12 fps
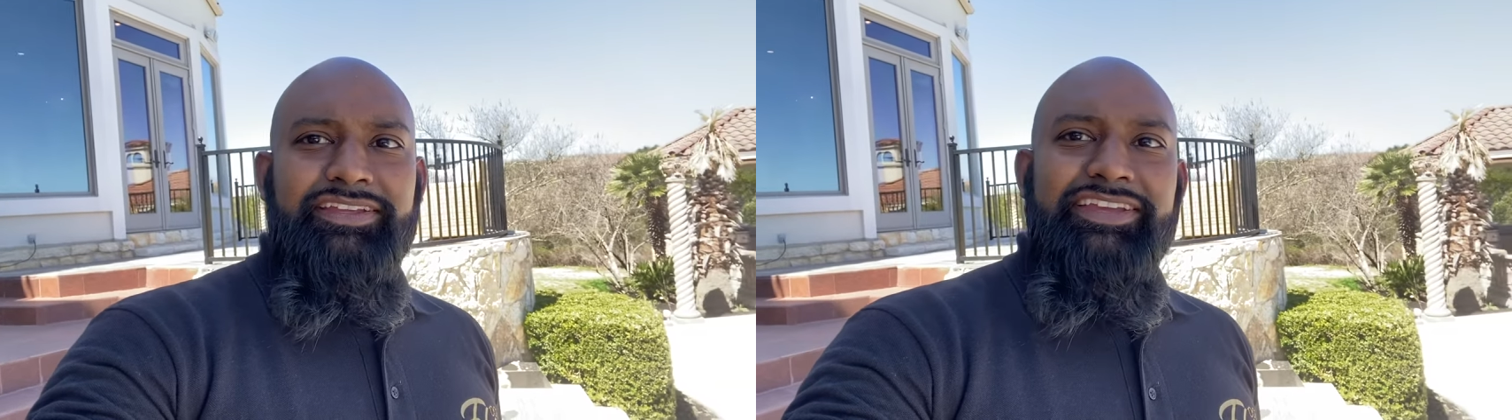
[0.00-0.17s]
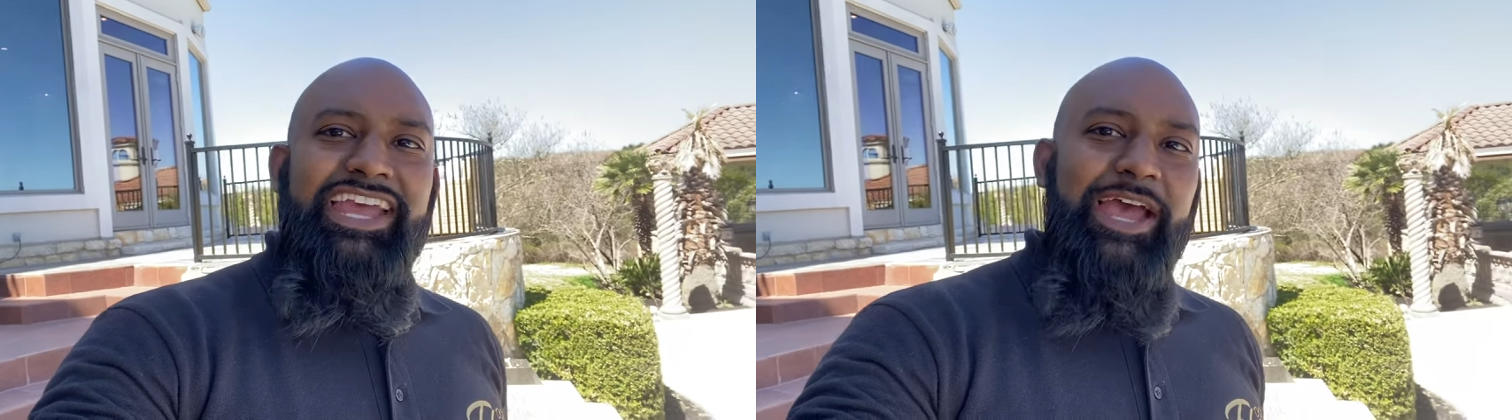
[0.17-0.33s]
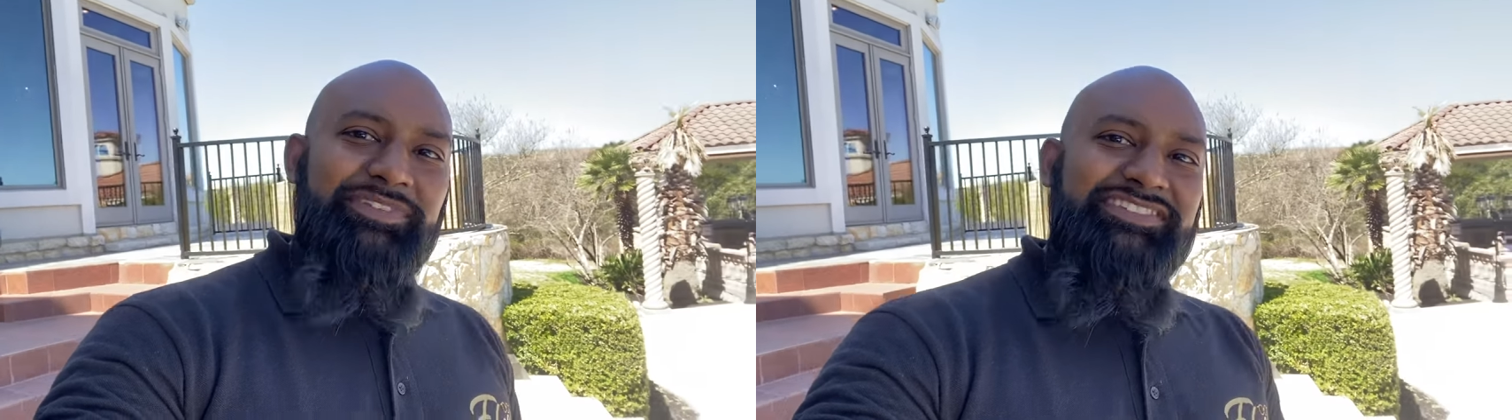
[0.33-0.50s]

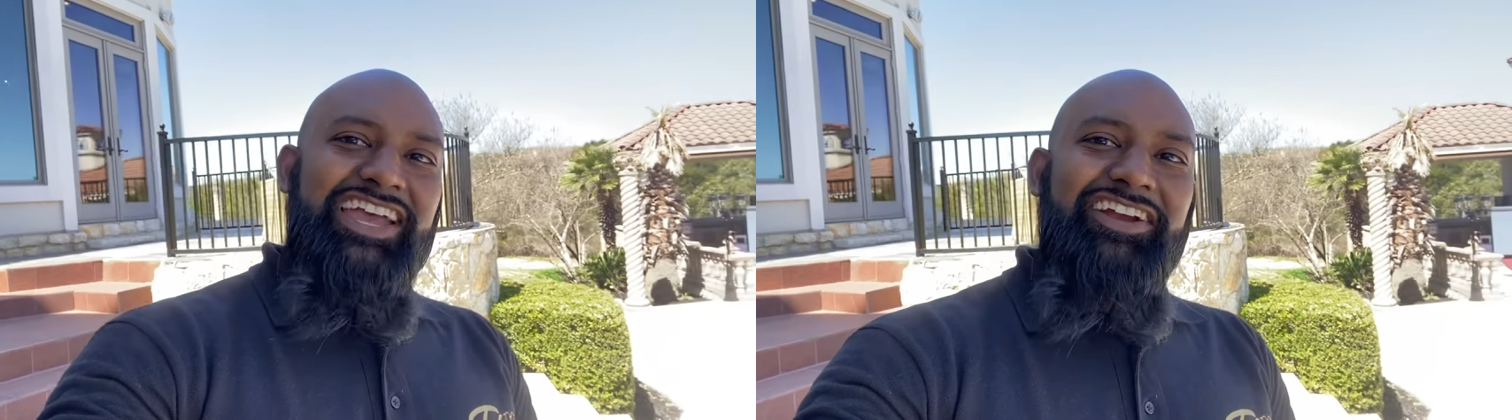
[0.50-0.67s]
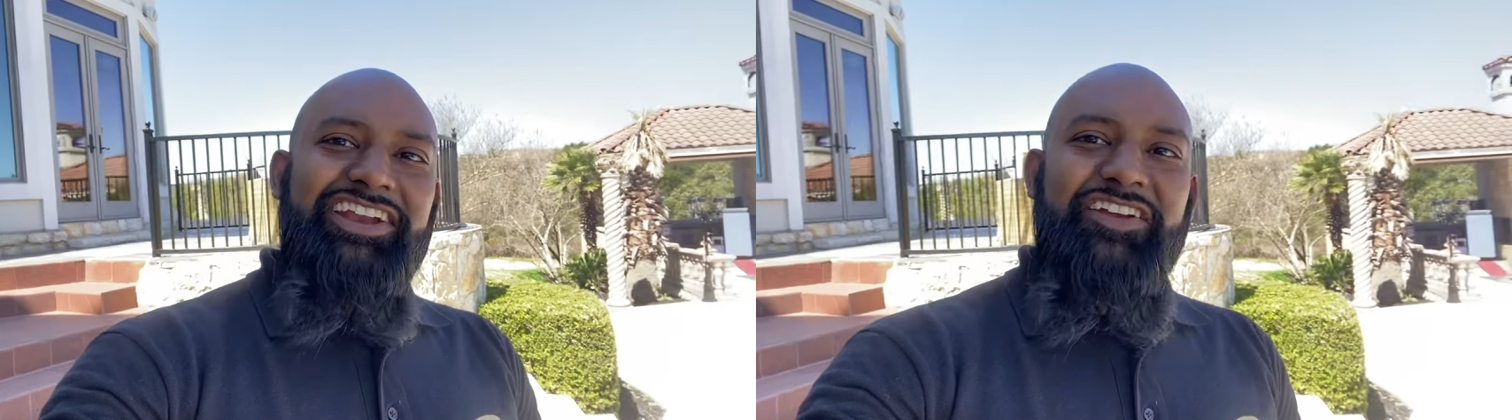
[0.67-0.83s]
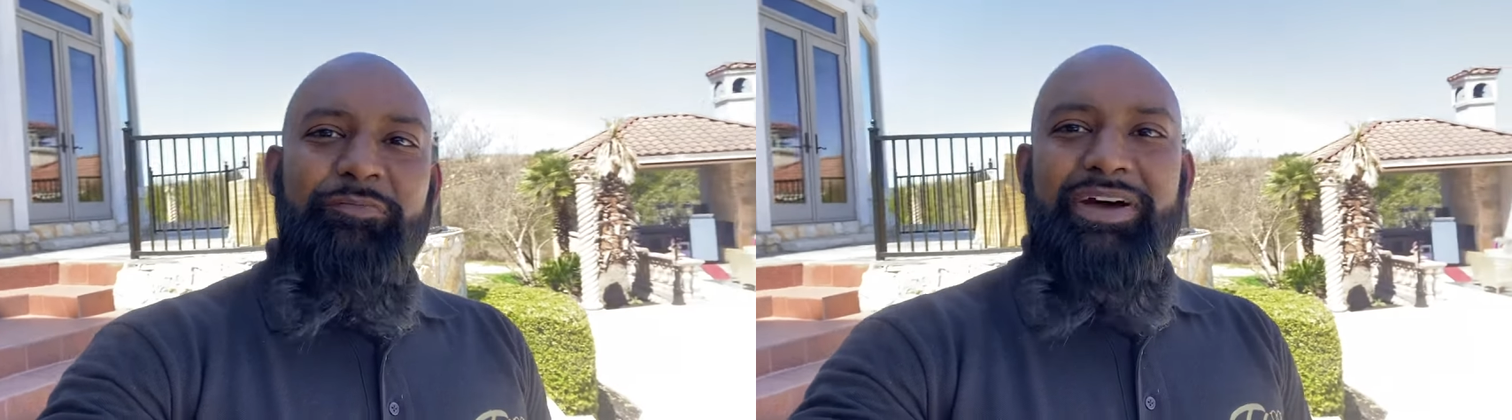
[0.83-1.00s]
Happy
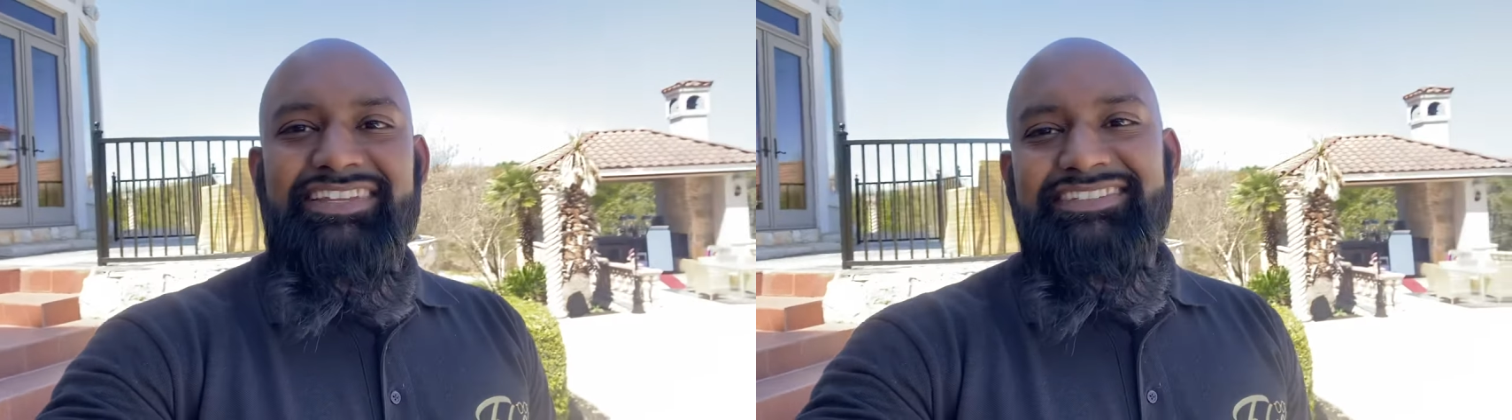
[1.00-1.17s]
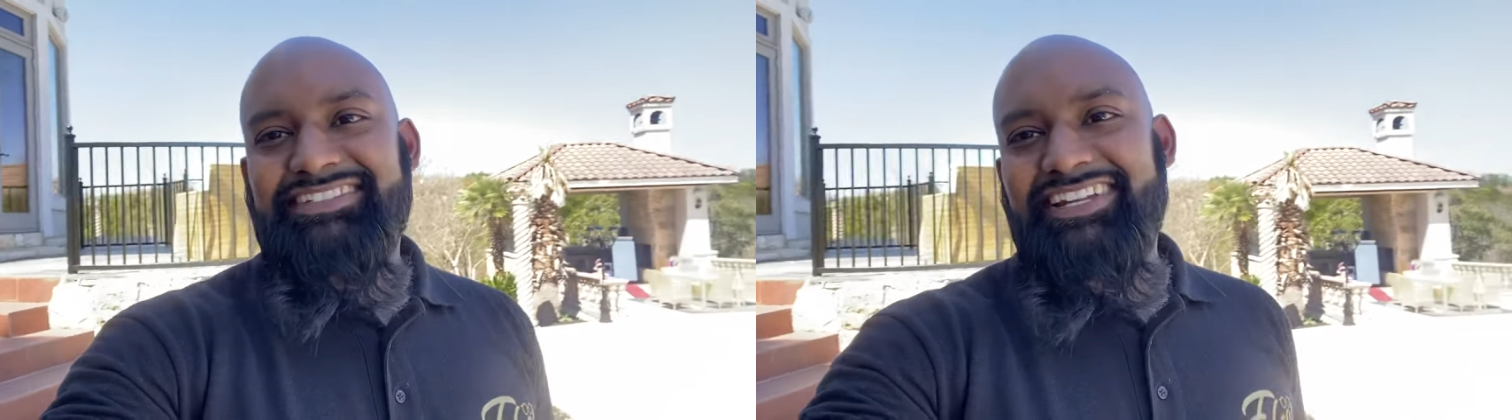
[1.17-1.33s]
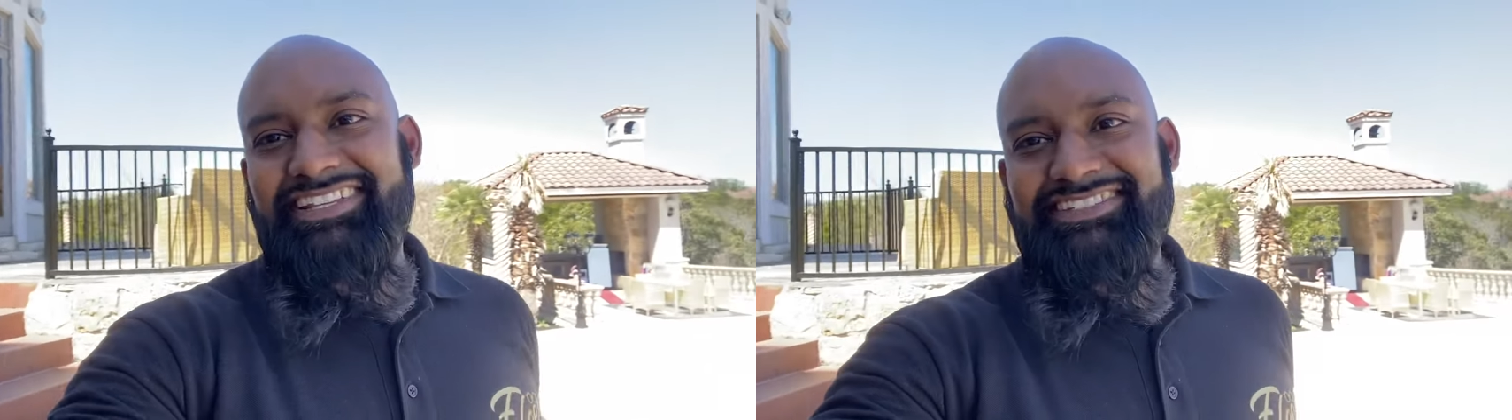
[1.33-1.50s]
Saturday, everybody. This
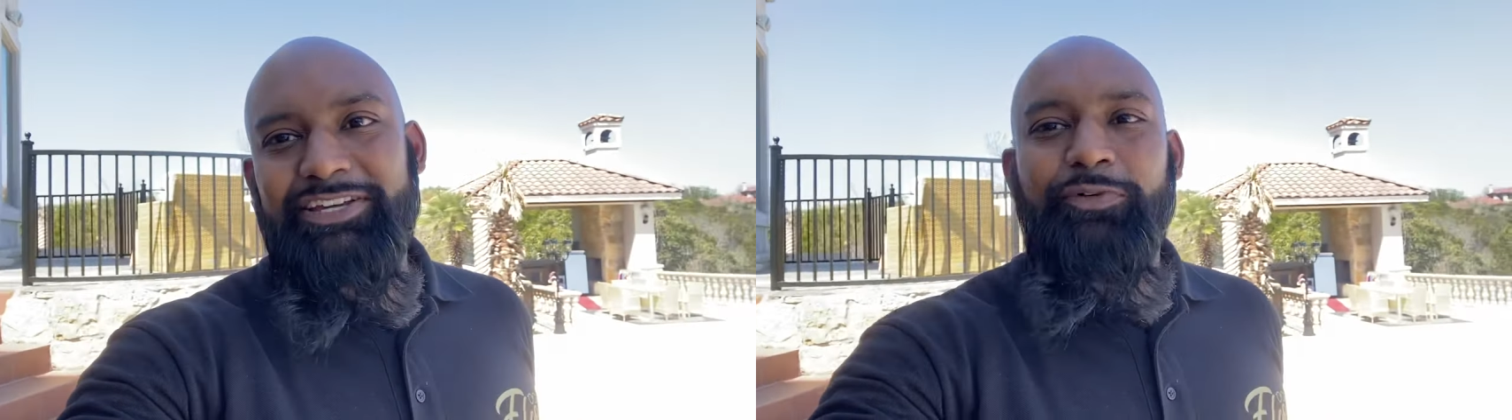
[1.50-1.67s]
is Innoscent